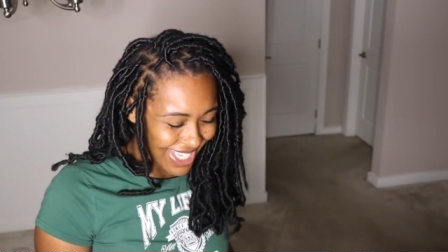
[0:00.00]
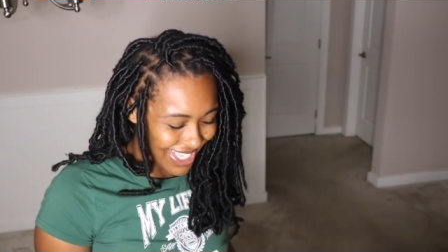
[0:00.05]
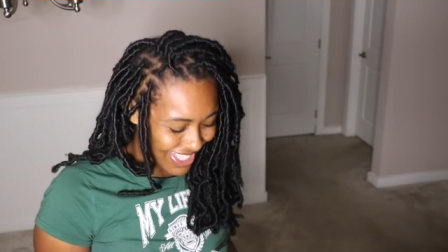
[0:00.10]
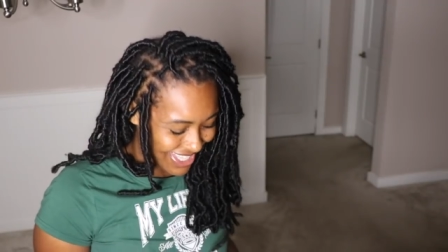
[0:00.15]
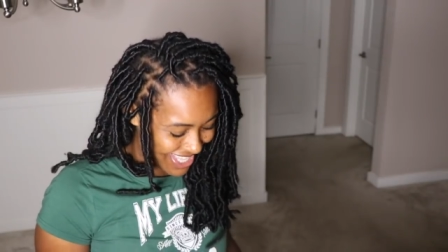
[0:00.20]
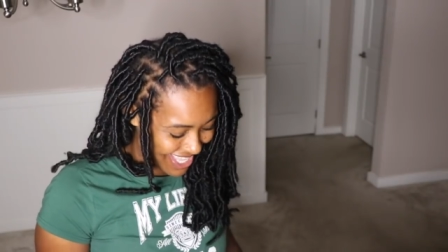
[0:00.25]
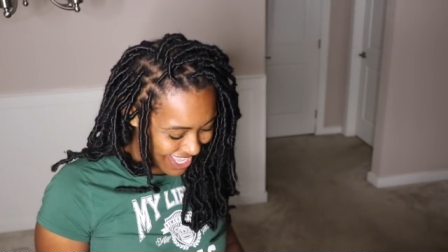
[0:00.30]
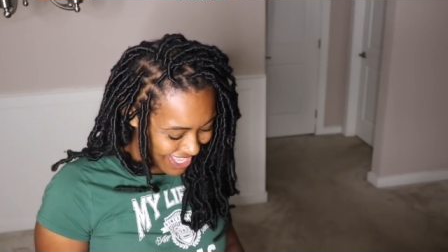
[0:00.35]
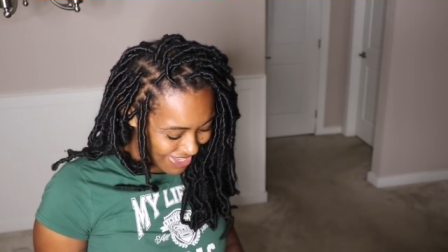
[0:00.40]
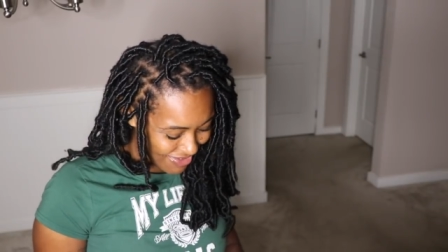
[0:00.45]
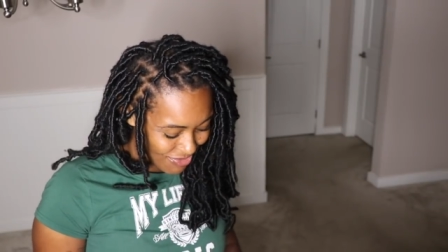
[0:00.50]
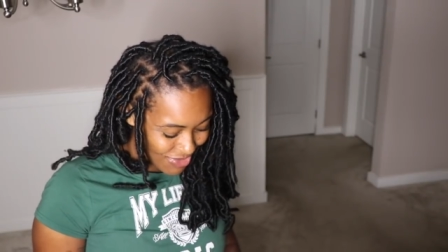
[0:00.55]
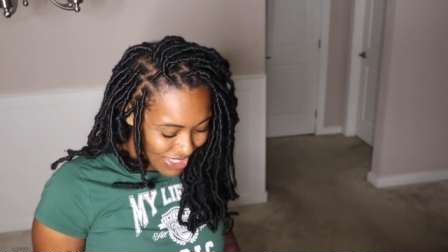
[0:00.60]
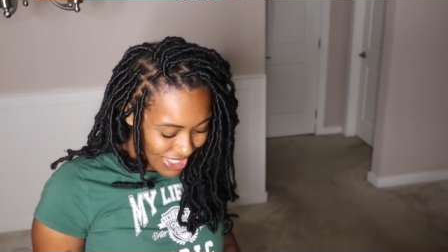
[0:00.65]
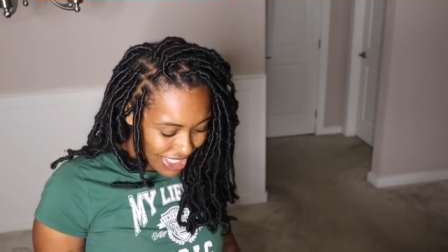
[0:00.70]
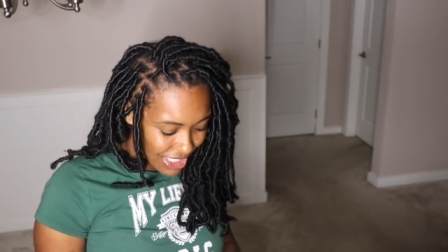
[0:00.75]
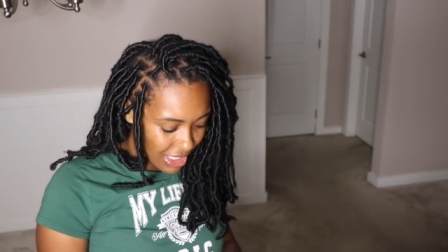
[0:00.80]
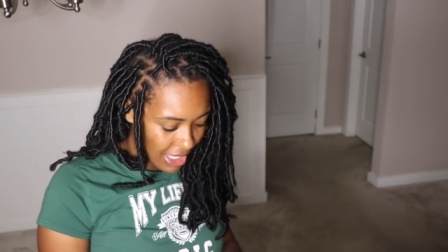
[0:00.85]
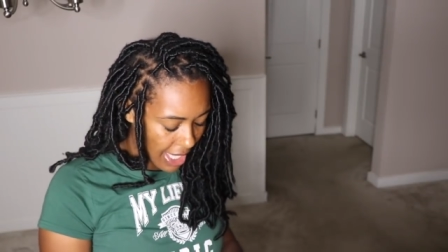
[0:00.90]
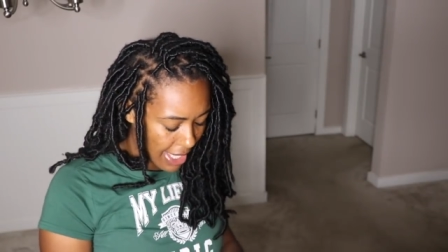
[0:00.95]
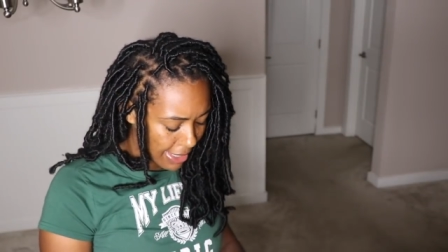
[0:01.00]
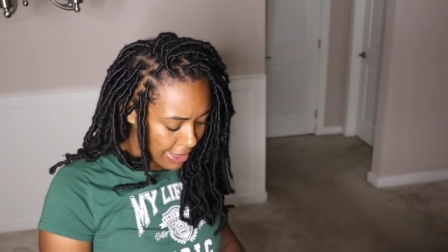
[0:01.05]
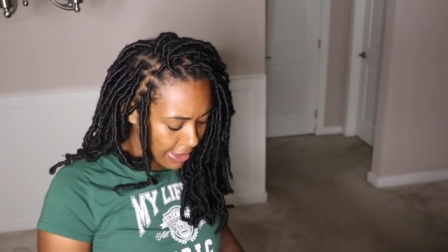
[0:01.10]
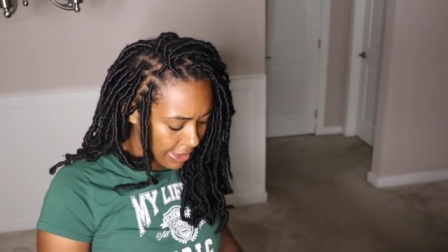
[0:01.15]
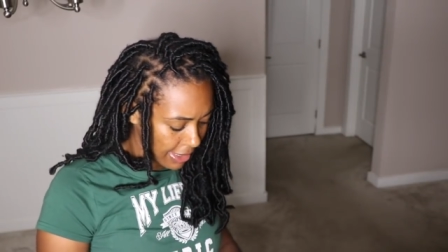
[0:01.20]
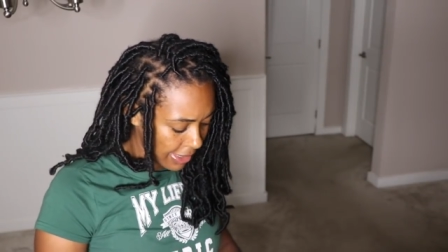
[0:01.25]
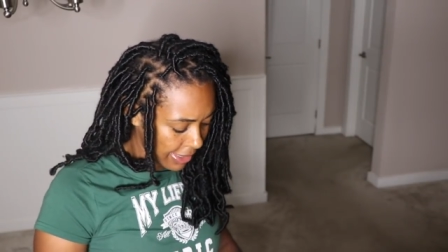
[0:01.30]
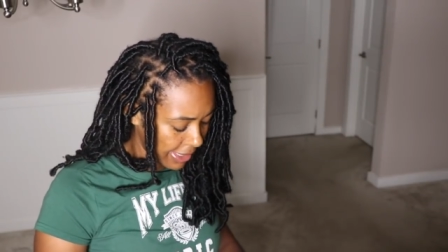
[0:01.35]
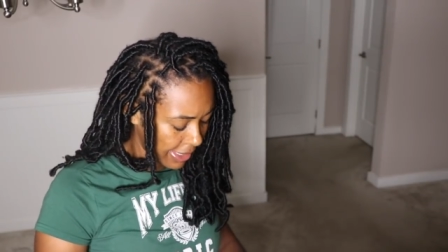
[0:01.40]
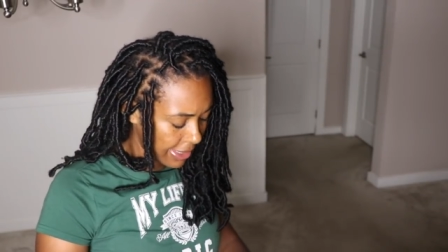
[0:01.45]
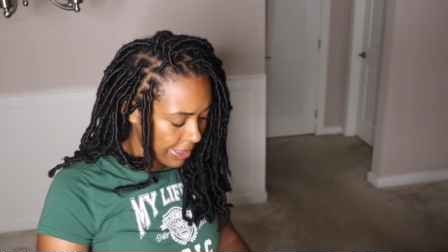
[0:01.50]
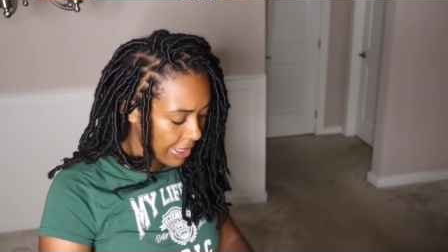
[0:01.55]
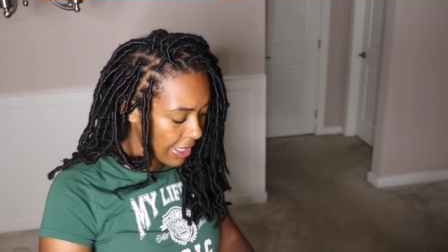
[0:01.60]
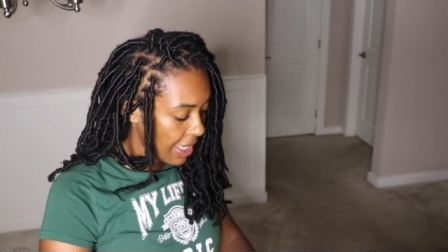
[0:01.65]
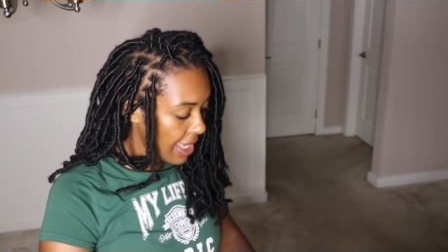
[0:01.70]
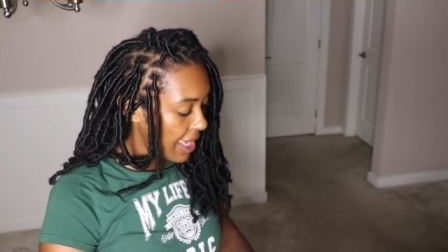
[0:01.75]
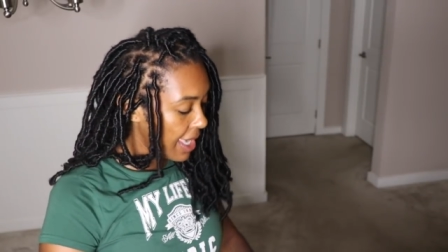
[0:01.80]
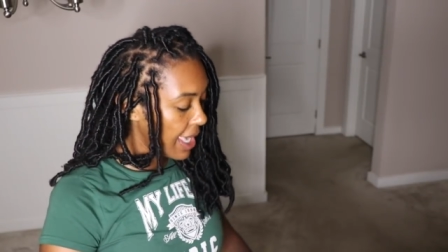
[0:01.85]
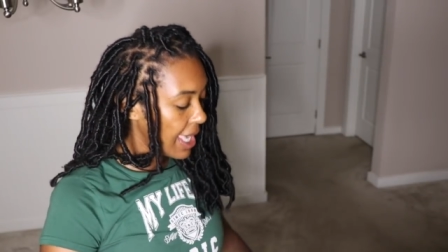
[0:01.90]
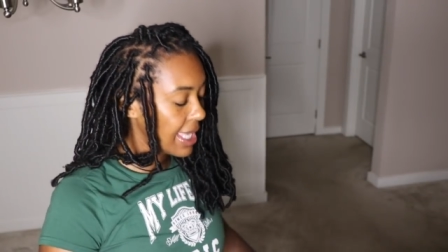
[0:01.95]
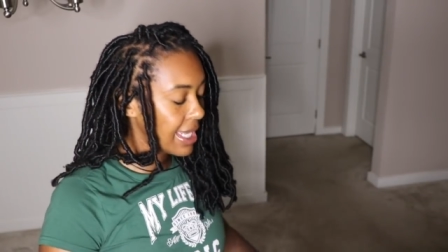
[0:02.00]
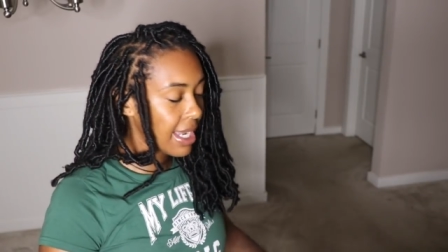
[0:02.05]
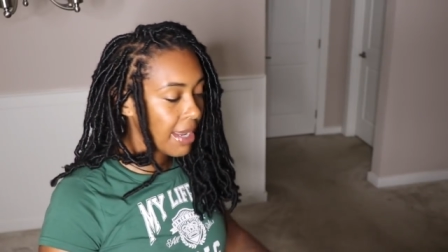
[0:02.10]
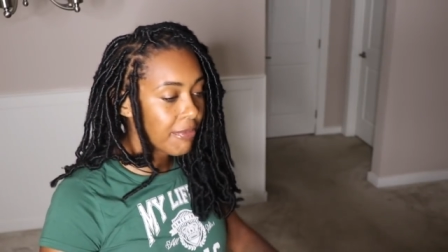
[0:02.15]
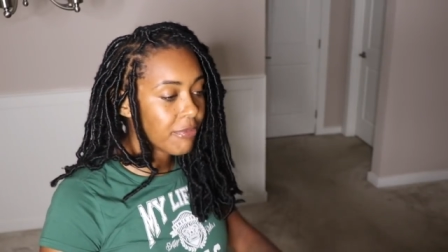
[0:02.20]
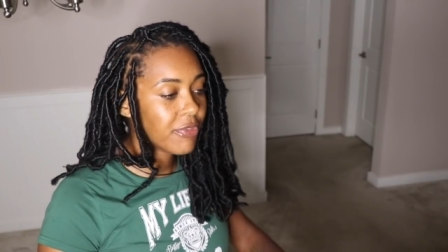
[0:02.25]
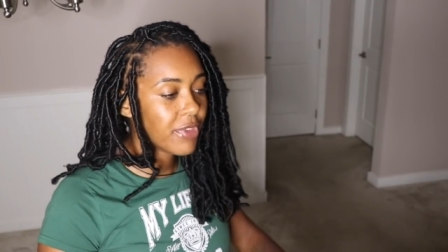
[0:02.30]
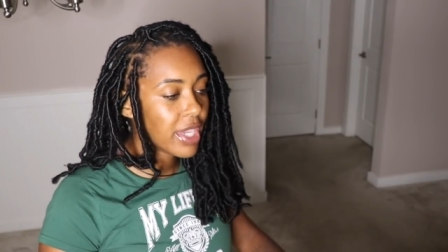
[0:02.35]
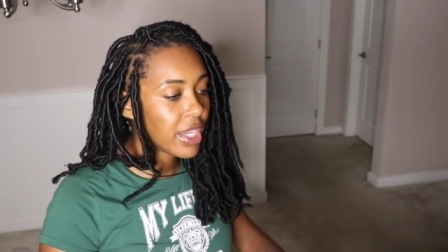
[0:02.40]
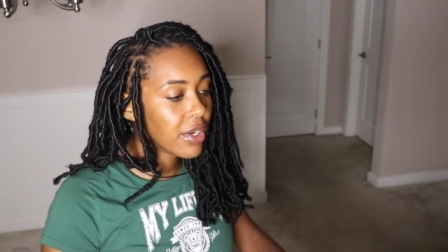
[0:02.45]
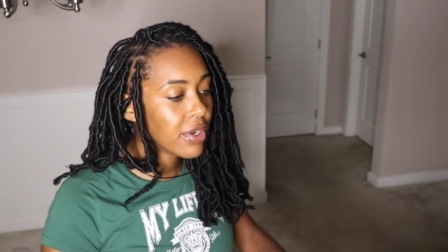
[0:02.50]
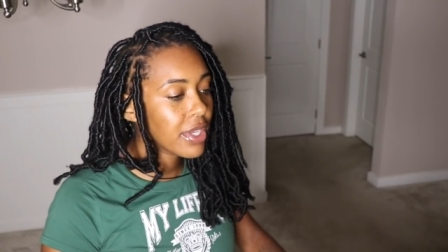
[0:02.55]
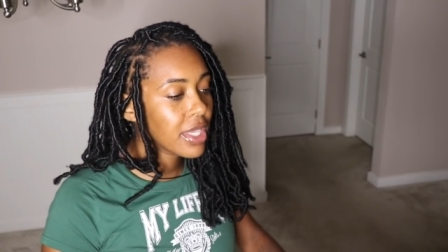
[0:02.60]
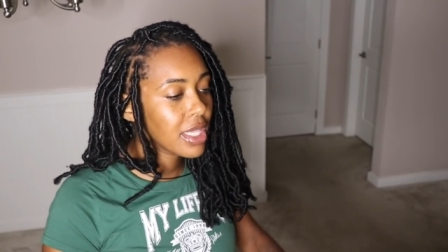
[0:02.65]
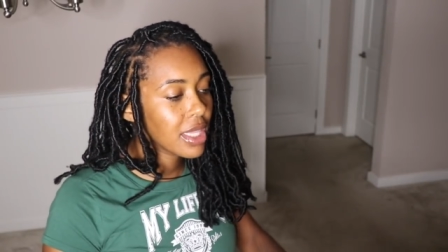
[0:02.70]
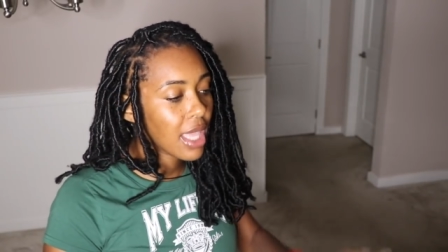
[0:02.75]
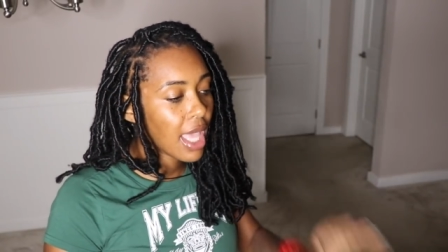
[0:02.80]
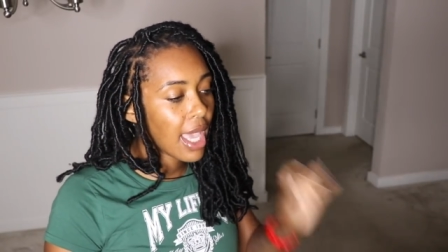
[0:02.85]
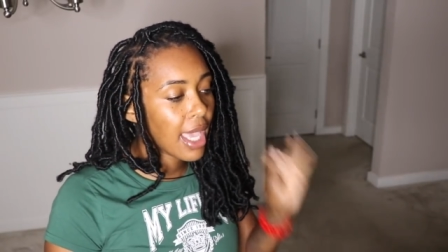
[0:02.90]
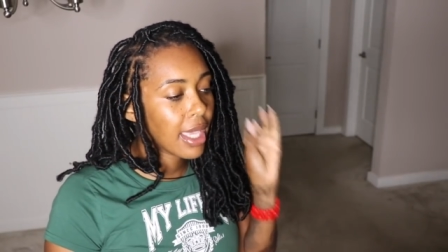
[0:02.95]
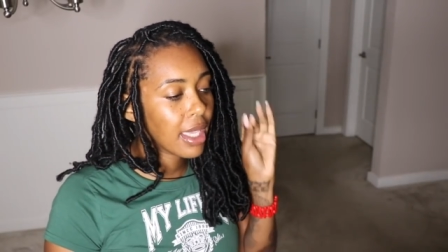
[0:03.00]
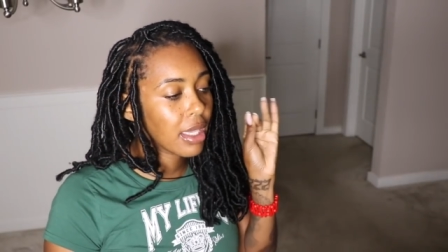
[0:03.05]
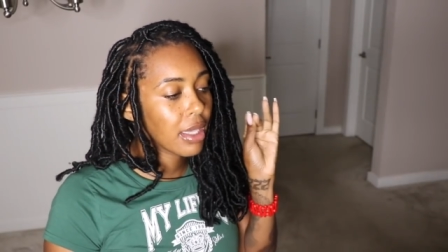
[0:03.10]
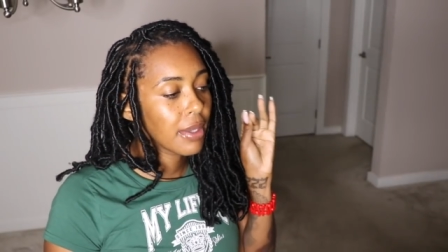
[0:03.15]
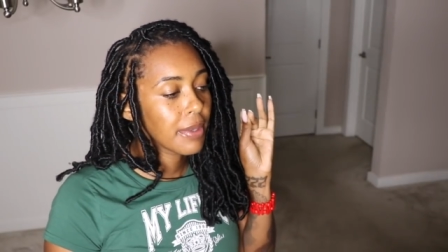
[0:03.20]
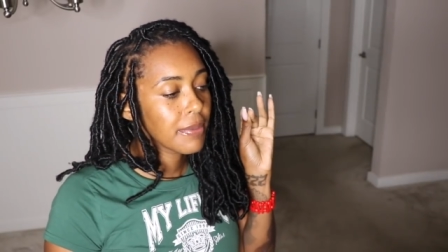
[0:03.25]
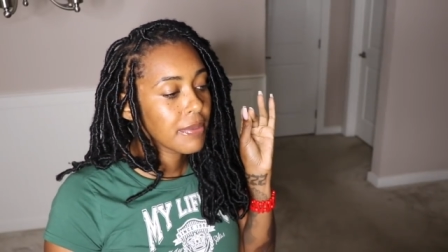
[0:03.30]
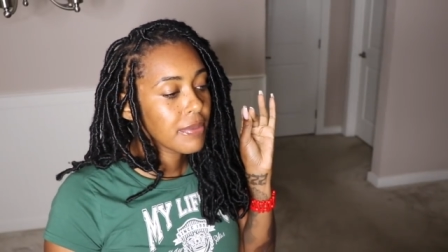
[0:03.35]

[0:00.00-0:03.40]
like, really, like, looking, and I'm very, like,